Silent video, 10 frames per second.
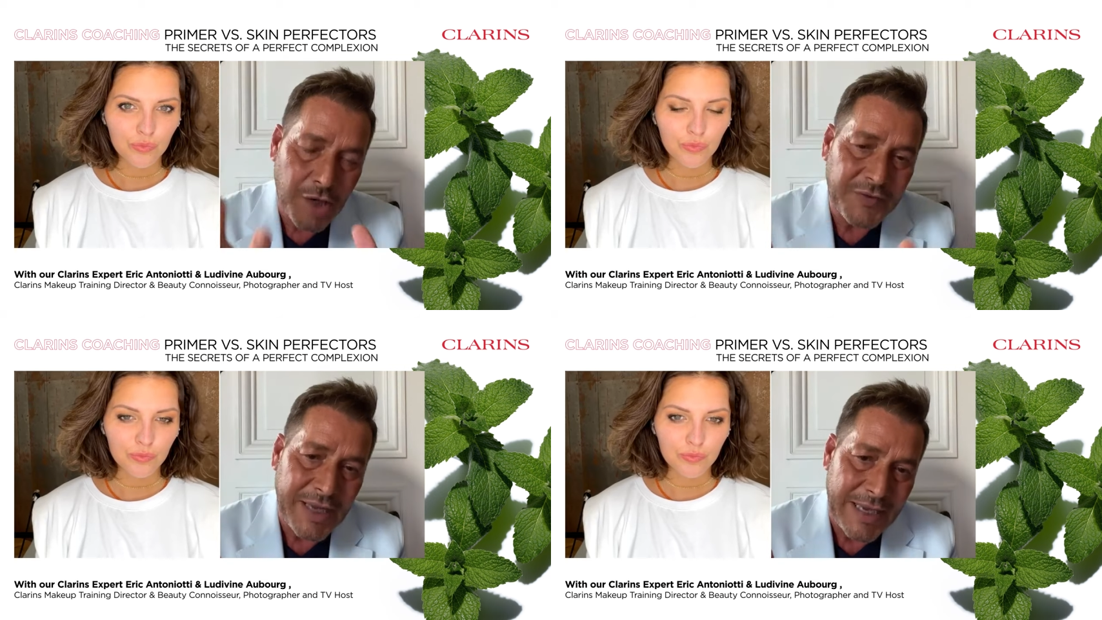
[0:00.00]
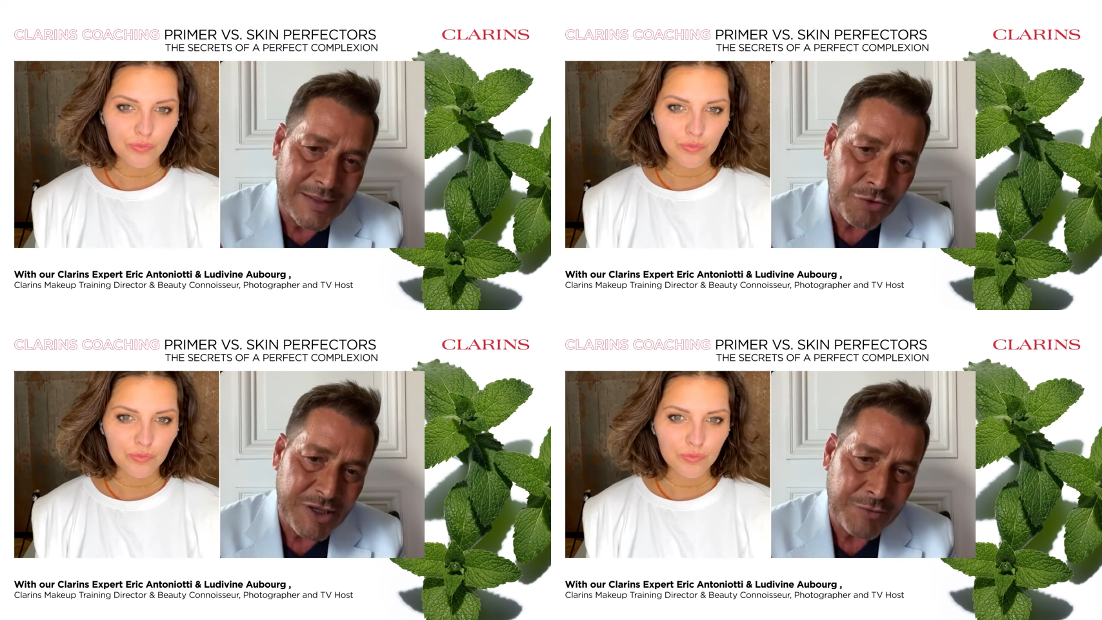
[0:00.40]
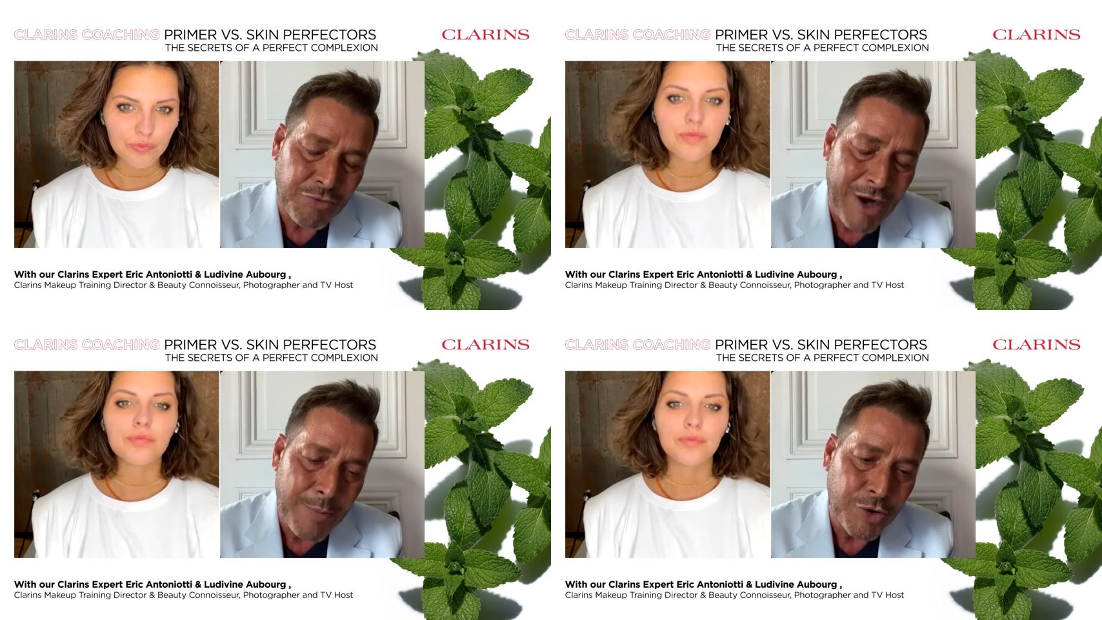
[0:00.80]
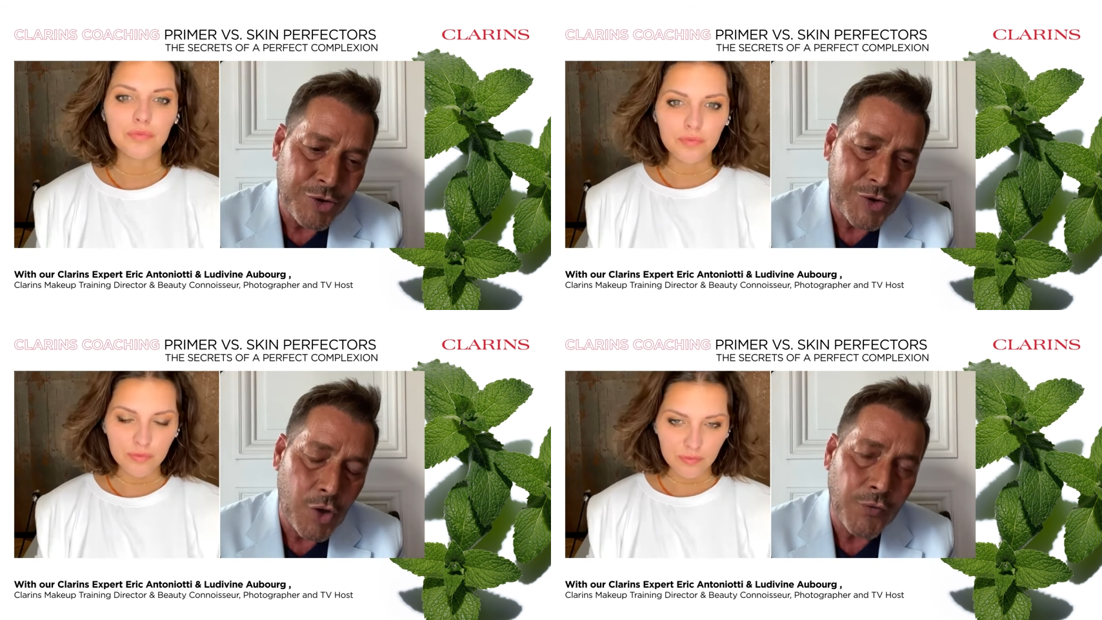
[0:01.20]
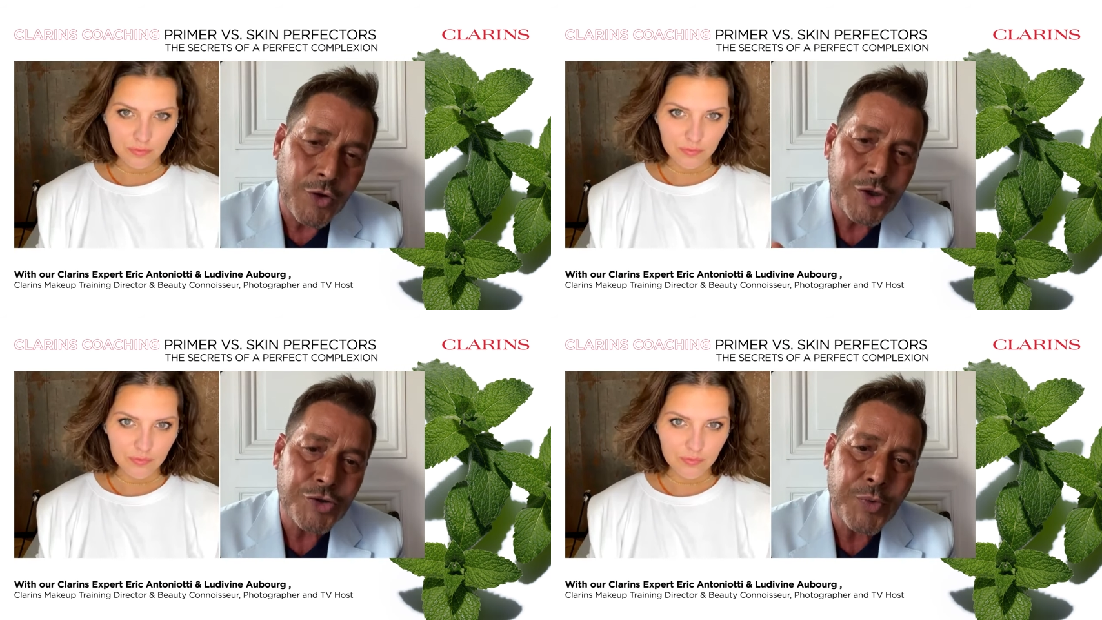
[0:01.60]
Speaker 1: of the S O S primers, of
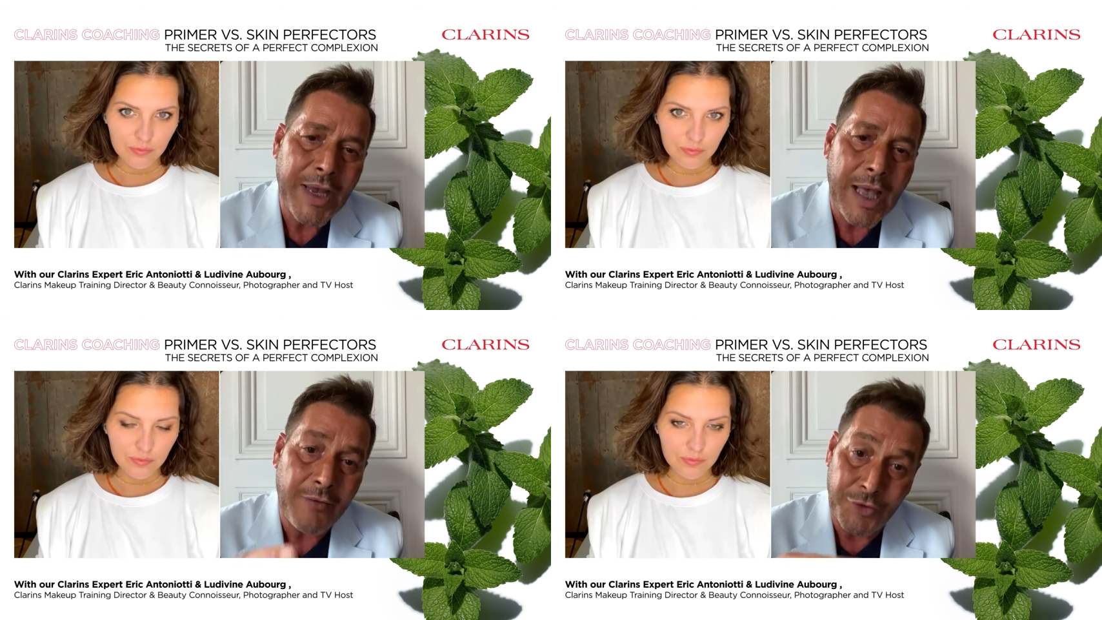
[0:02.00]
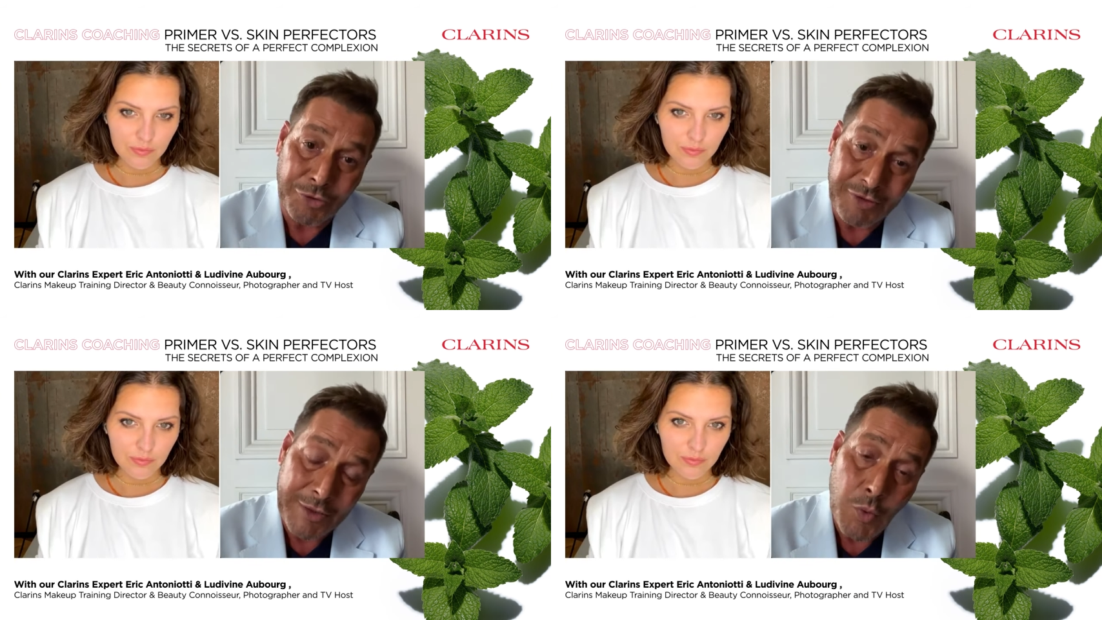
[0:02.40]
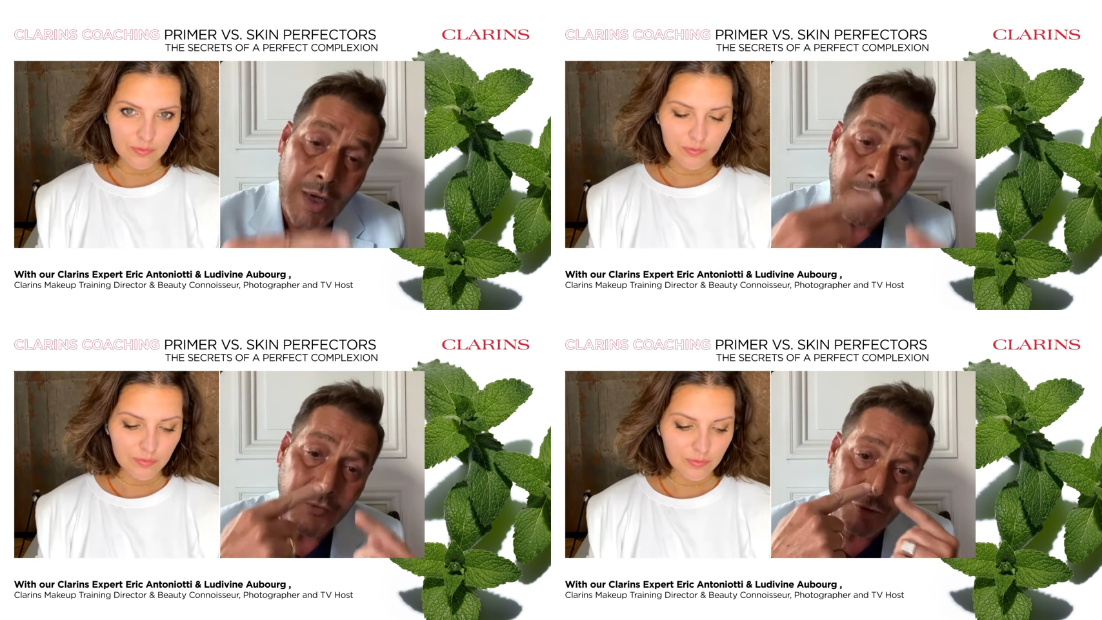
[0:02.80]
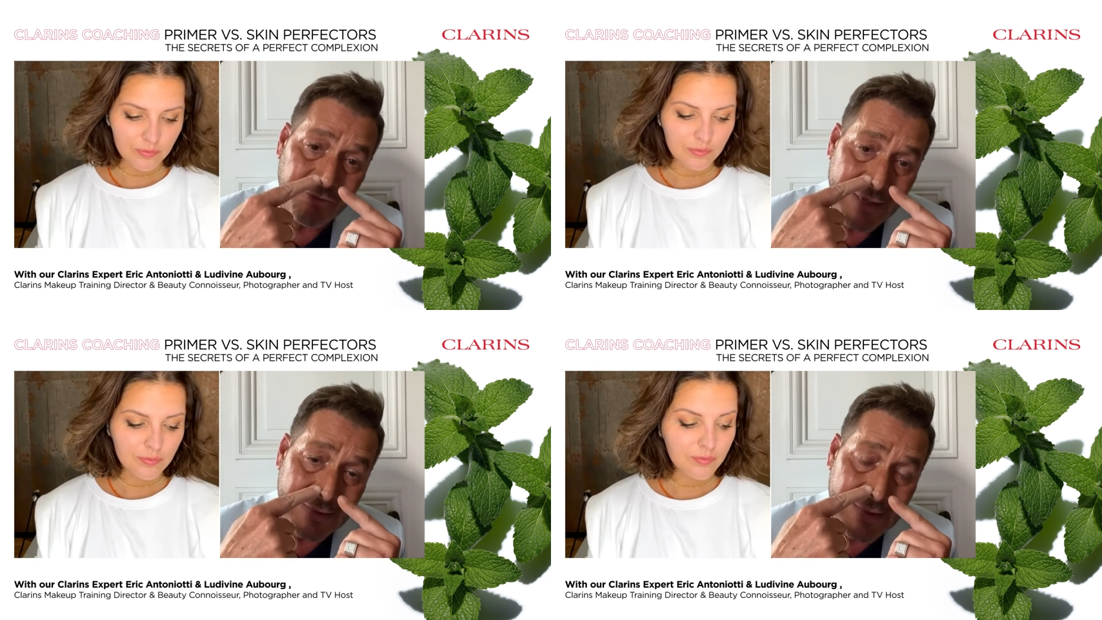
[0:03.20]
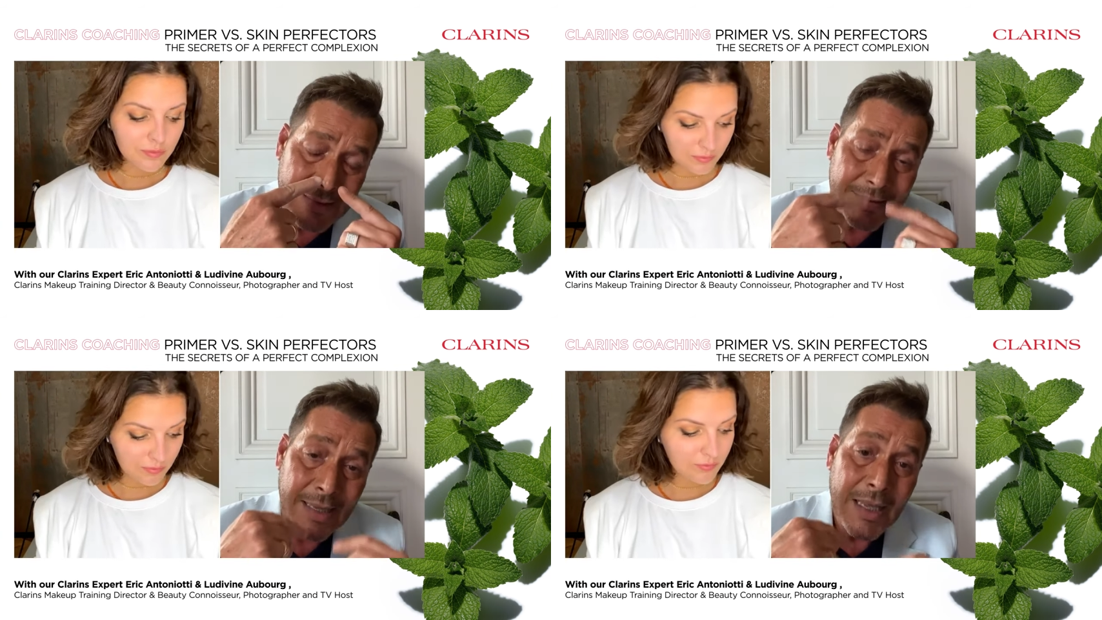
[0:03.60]
course, we have the green one for the redness,